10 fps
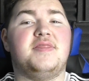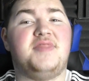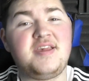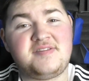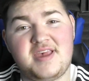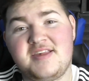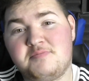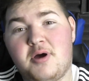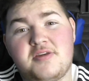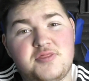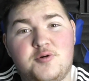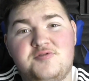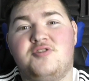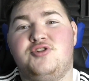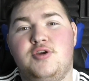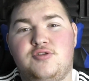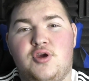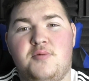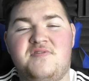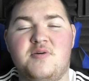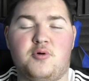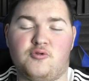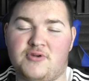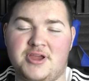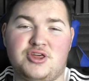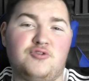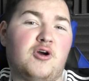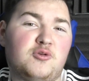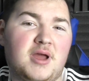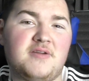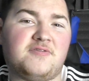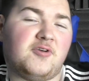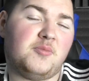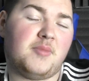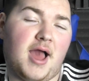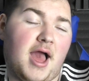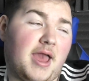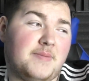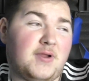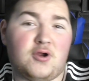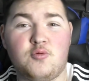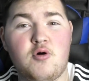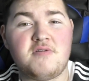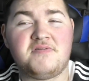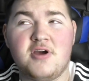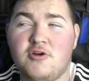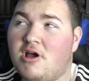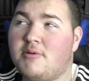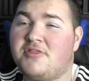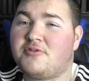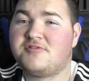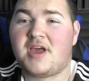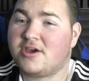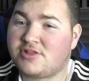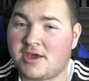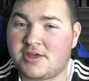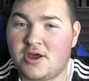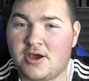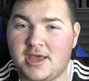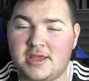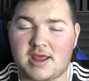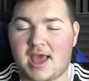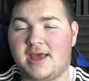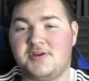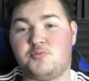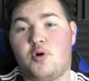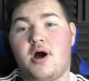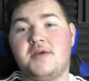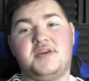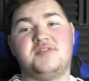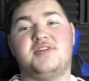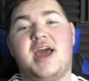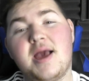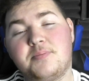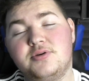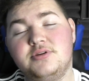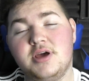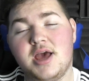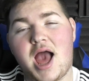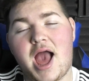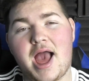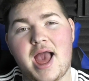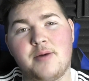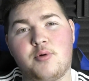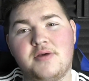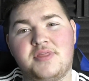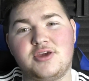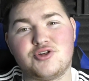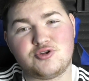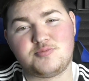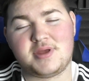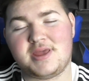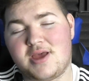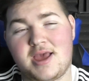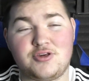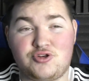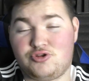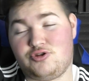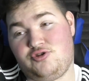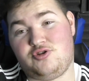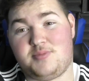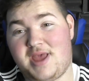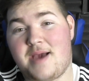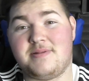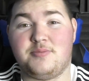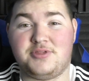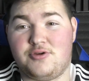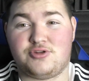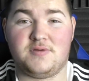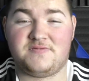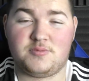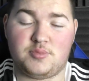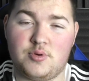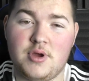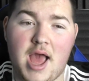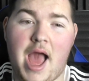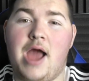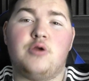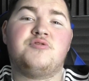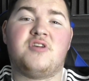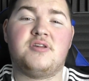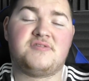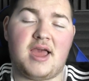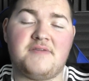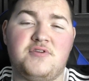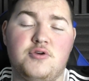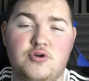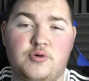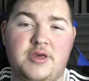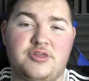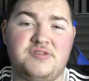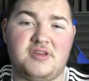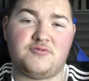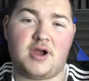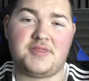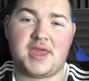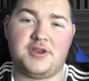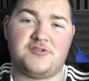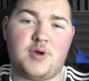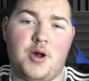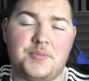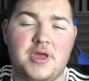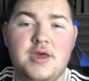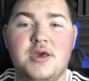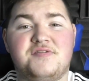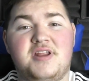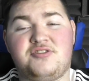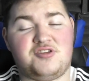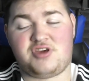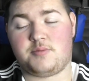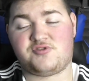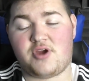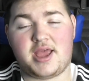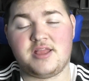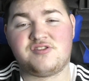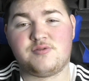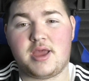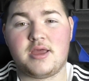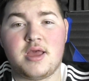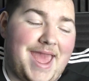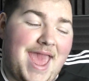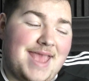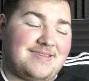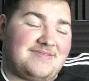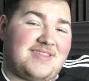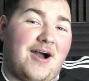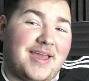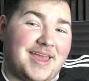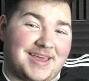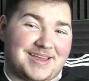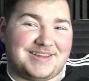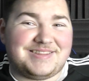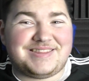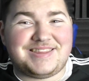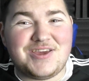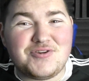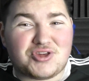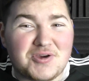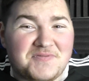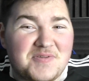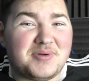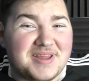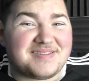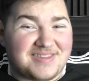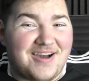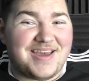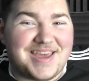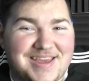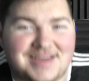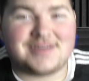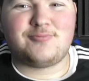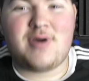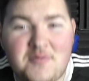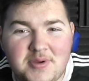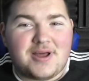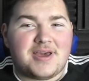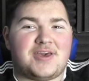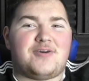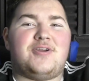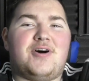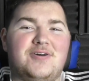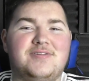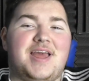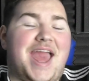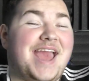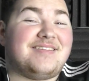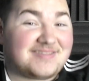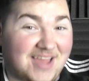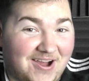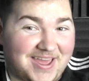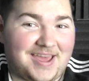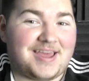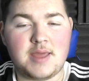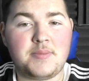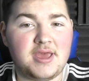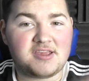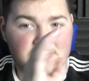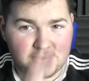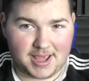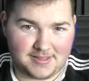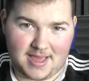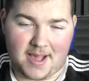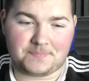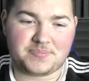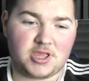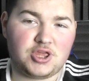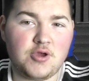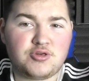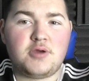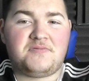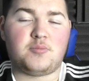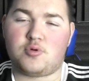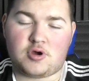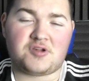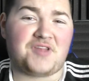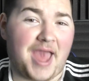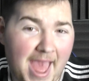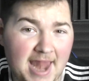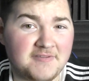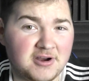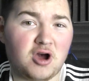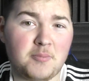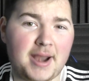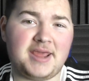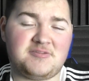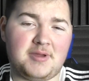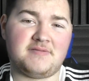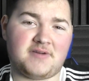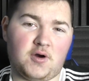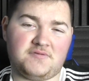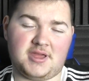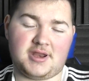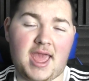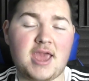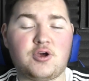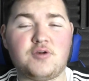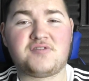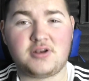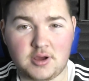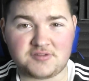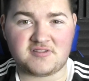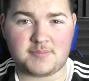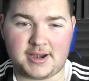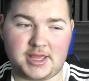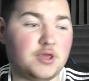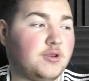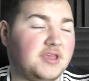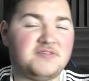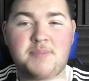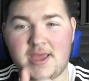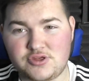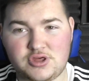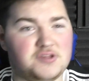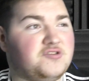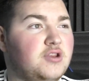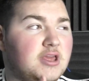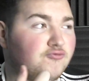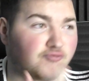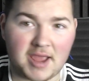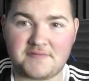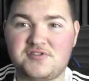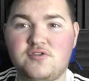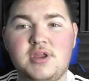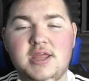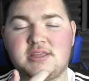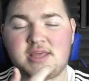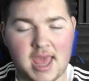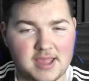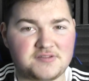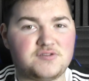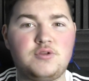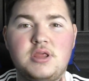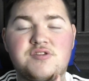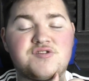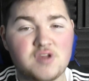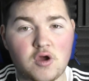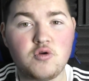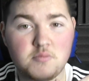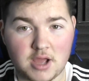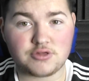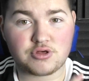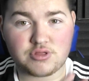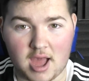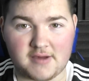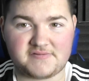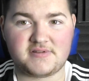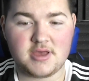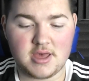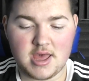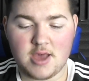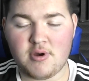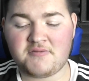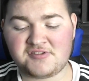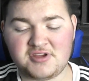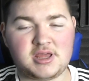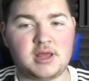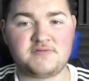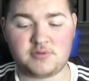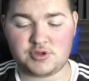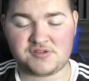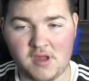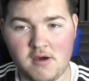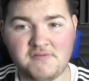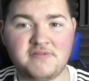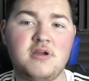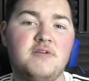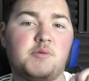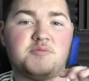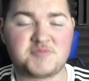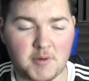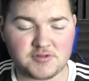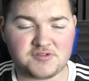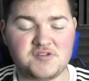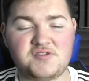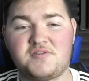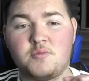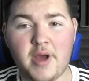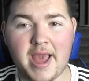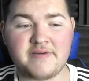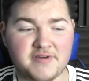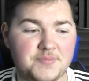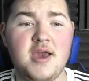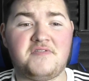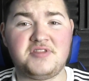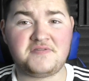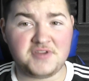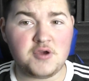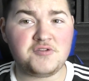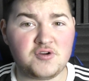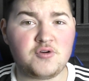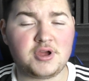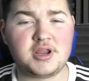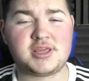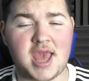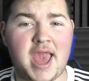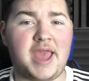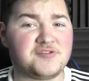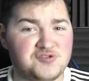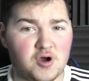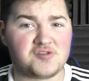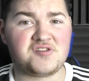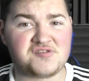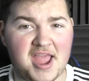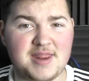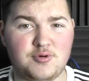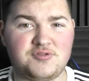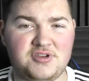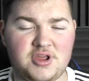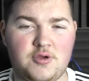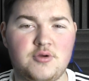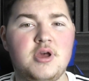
This is my thoughts on YouTube football, ranging right away from Imperial Wharf, right away through to #United, and what I think is going to happen, and what I think should and shouldn't be happening with YouTube football. And also let's get a few of your questions in right at the end as well. So let's just jump straight into it. It's dying. YouTube football is dying. Whether we like it or not, it's dying. Let me explain that. YouTube football costs a hell of a lot of money to be involved in. It costs a lot of money. You need pitches, you need refs, you need kits, you need so much stuff. Whether it's going to come from yourself, from sponsors, from whatever, for the views you're going to get is not sustainable to do.